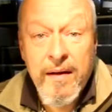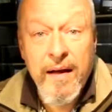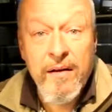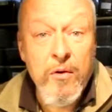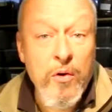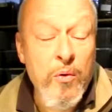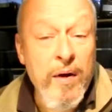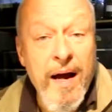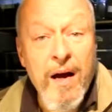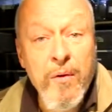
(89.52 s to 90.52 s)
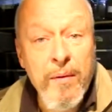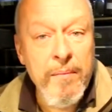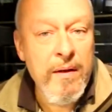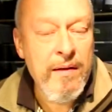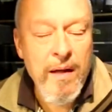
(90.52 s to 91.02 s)
can grow now
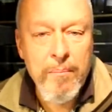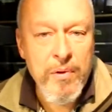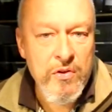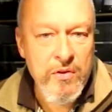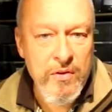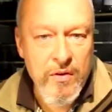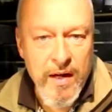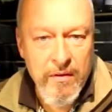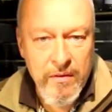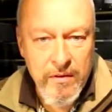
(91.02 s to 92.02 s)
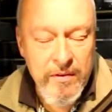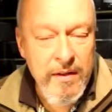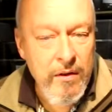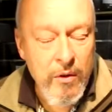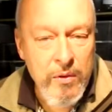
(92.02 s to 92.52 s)
in the temperatures around
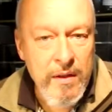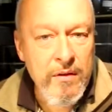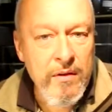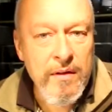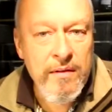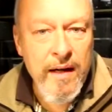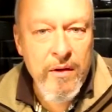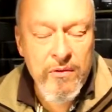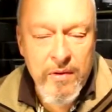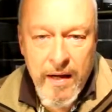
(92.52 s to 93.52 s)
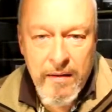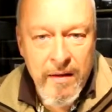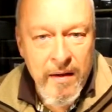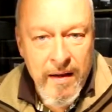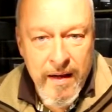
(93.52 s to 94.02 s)
0 degrees outside,
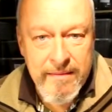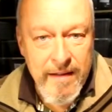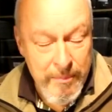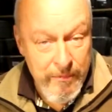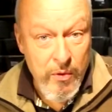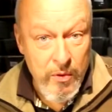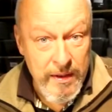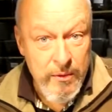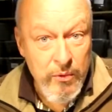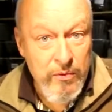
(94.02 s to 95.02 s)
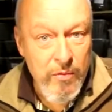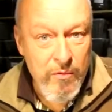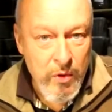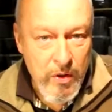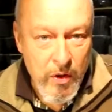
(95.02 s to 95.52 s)
except for
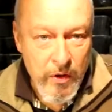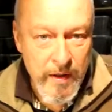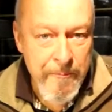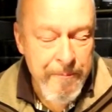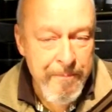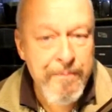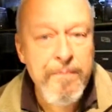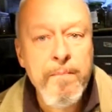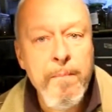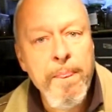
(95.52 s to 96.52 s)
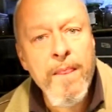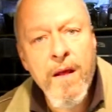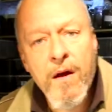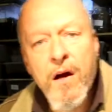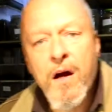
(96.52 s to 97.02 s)
Ligustrum vulgare,
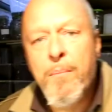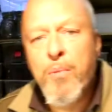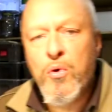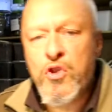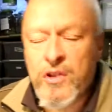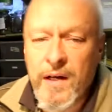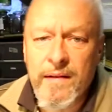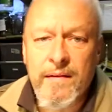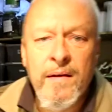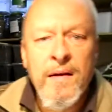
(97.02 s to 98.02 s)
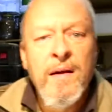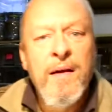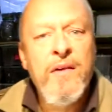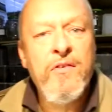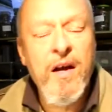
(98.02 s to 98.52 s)
a bush that
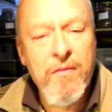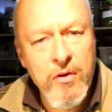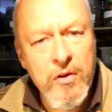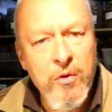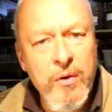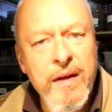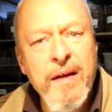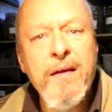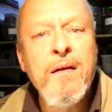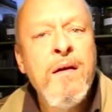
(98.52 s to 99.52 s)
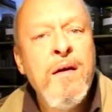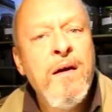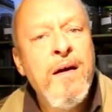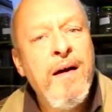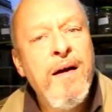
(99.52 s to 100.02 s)
is evergreen
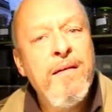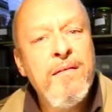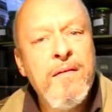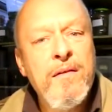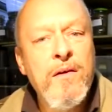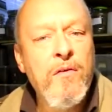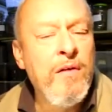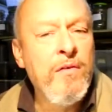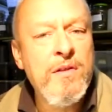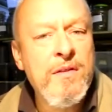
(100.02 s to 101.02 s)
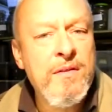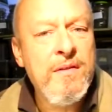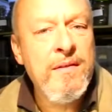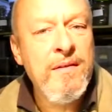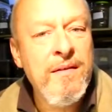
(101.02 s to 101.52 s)
and
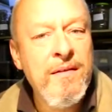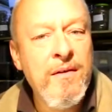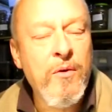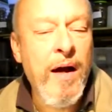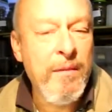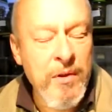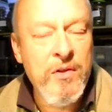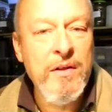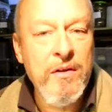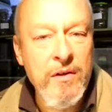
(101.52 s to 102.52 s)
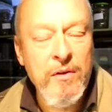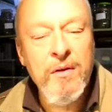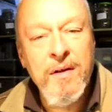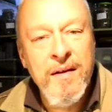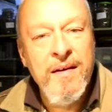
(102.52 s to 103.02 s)
delivers the right material